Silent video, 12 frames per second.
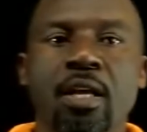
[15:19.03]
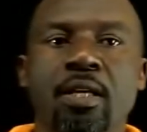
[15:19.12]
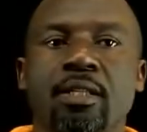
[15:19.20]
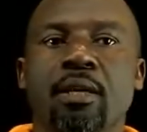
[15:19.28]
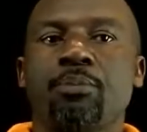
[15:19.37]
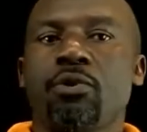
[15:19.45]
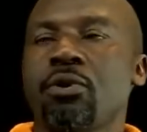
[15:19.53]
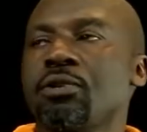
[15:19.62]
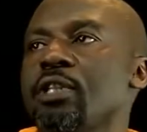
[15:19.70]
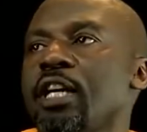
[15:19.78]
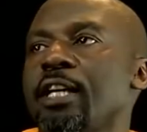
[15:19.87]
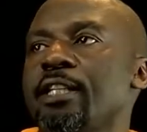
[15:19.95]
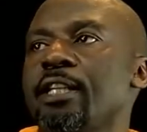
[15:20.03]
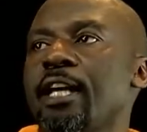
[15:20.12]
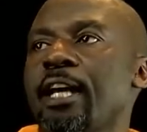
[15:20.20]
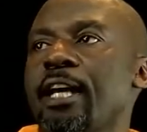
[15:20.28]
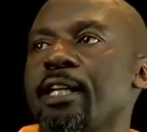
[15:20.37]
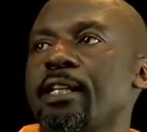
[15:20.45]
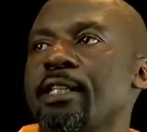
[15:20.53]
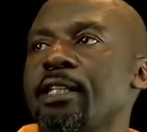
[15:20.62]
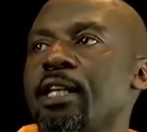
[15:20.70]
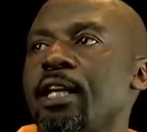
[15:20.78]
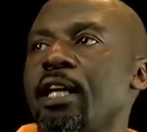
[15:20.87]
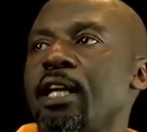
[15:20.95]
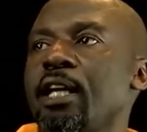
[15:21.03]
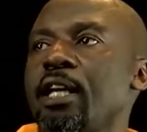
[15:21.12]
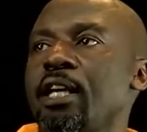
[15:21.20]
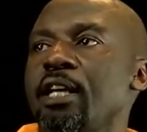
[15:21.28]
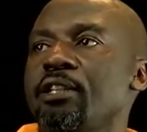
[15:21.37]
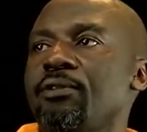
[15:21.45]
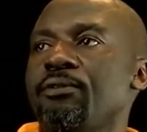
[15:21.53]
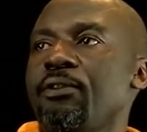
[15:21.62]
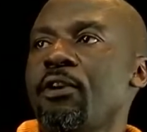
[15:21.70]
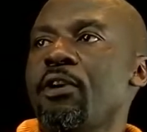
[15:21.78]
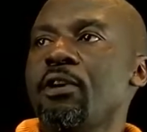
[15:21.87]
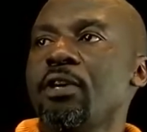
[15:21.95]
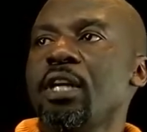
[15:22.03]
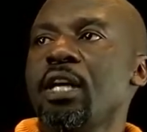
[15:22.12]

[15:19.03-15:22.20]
suppose that x is 4,